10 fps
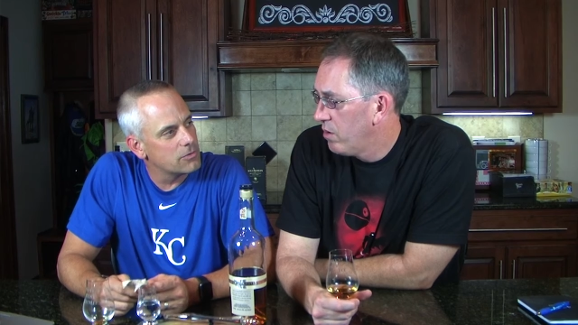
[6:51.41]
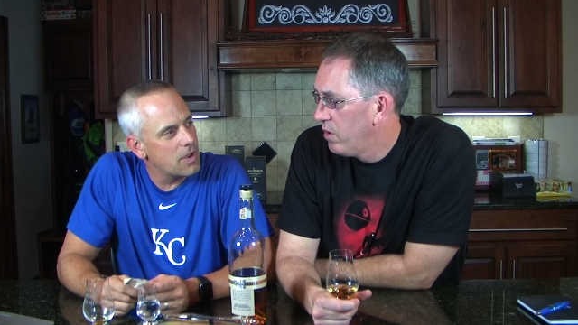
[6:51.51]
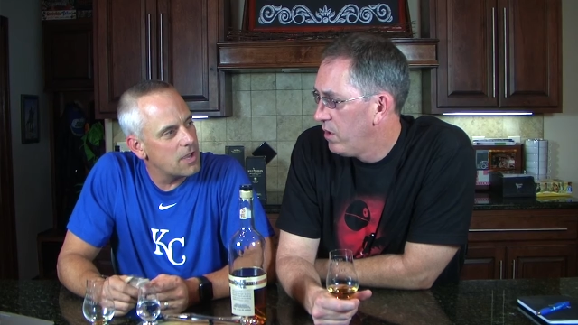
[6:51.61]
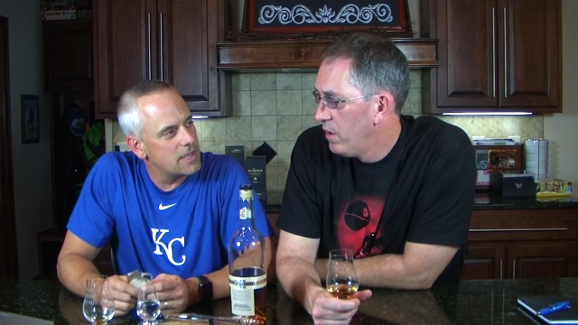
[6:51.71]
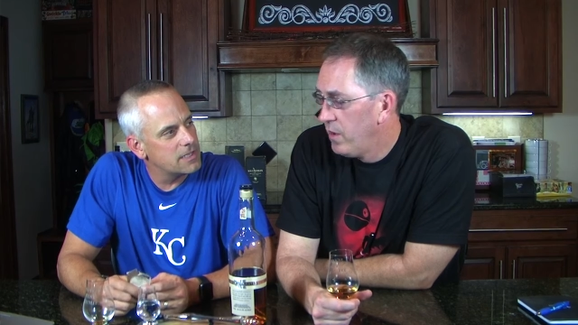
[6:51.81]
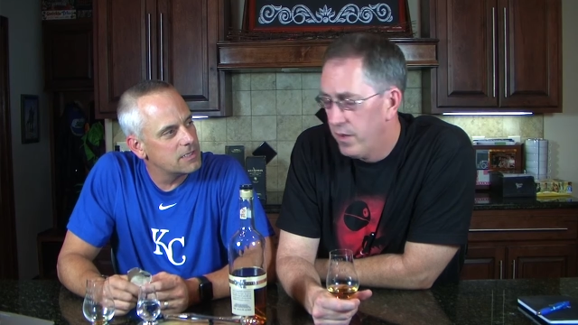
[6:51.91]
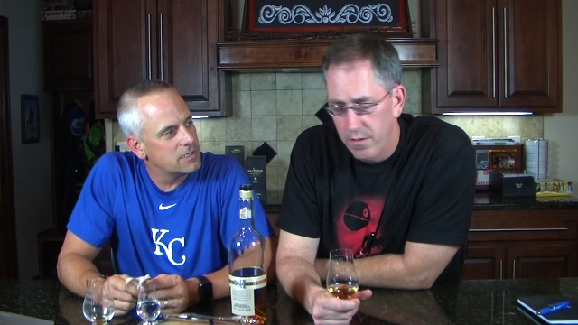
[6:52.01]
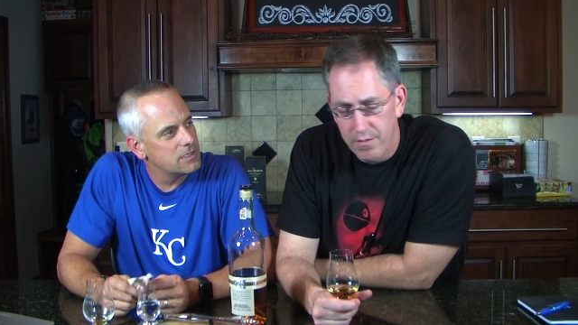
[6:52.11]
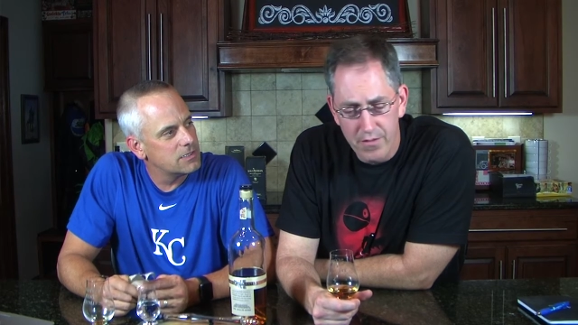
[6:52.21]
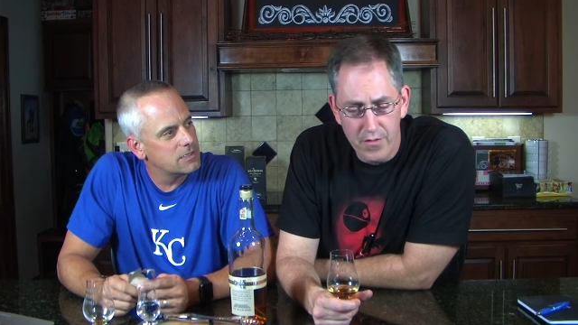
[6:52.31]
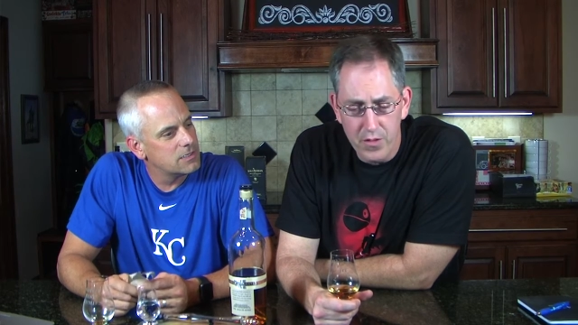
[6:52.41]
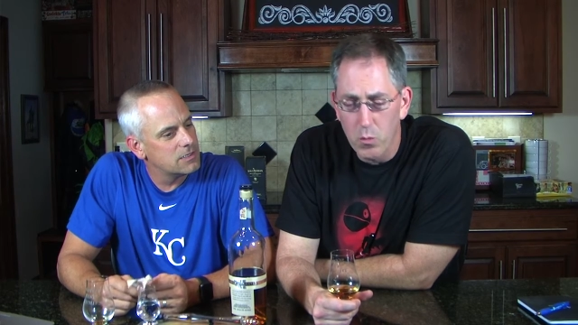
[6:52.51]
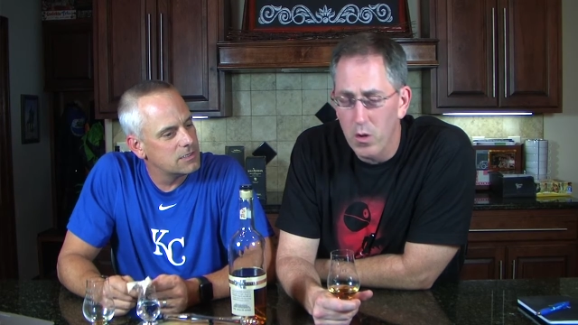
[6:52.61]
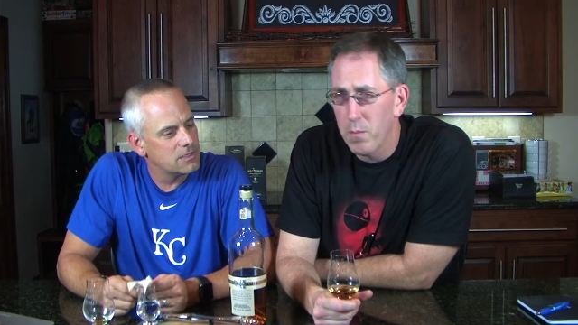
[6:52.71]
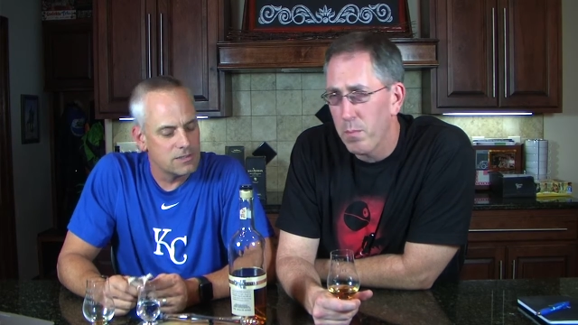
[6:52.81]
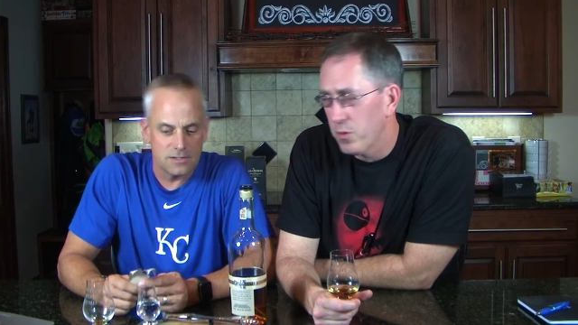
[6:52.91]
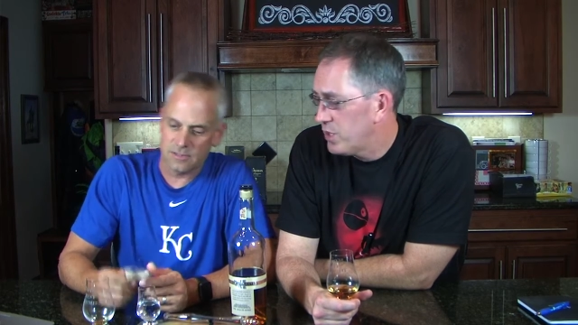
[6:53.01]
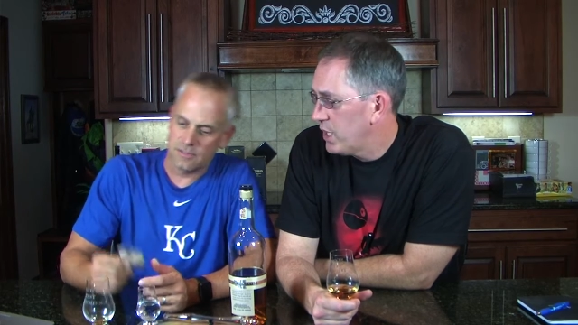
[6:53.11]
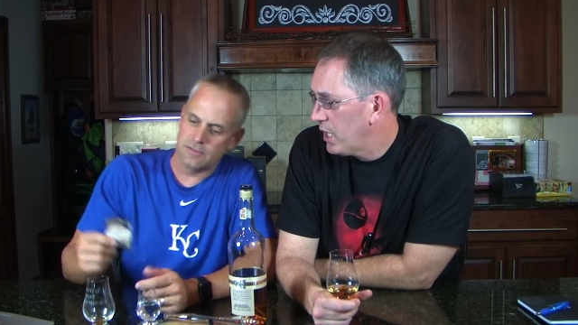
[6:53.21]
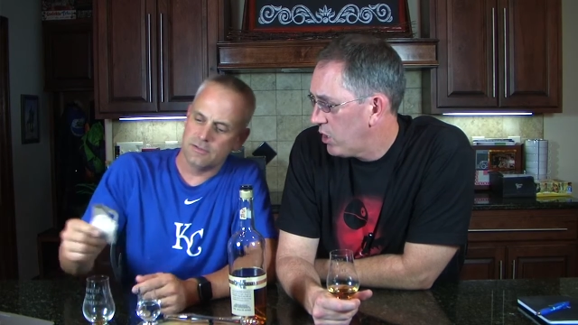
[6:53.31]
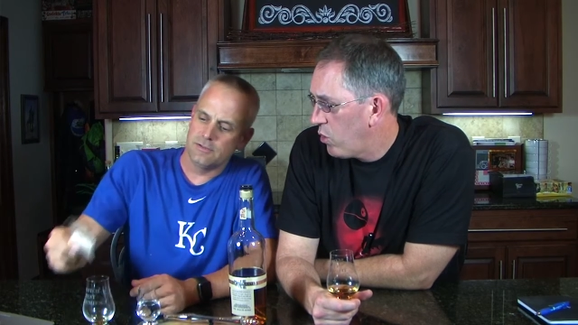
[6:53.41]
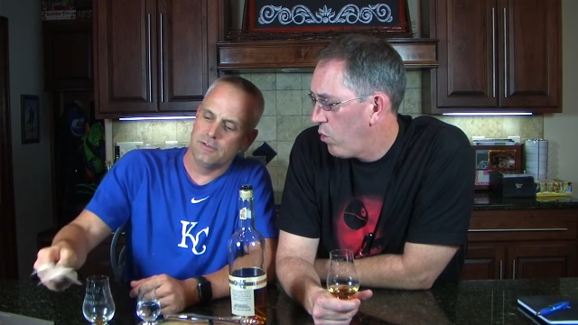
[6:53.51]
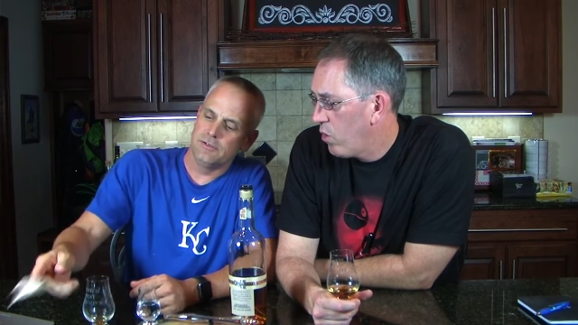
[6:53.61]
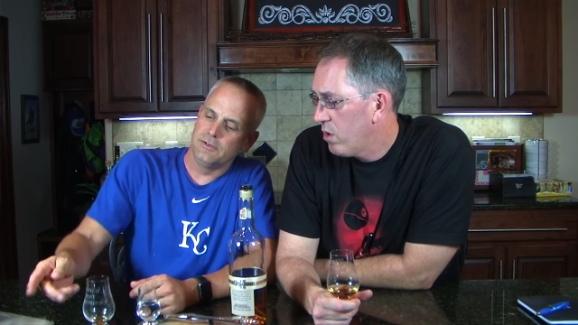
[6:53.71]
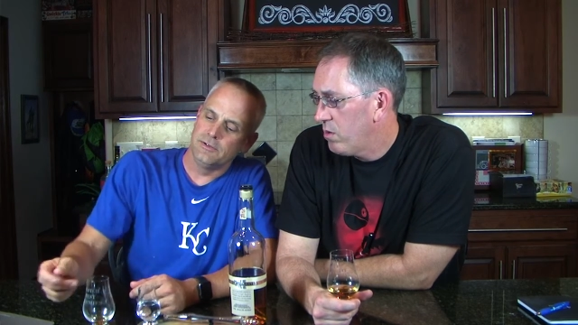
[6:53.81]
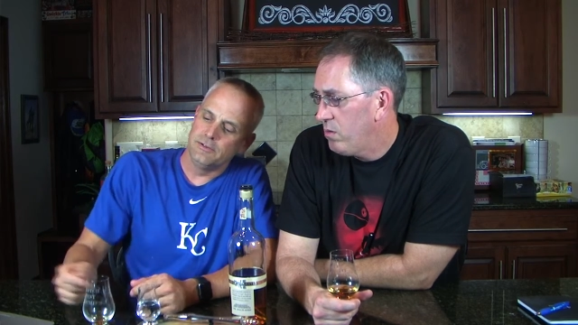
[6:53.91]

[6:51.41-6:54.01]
Speaker 1: rye. Fifty-one percent corn,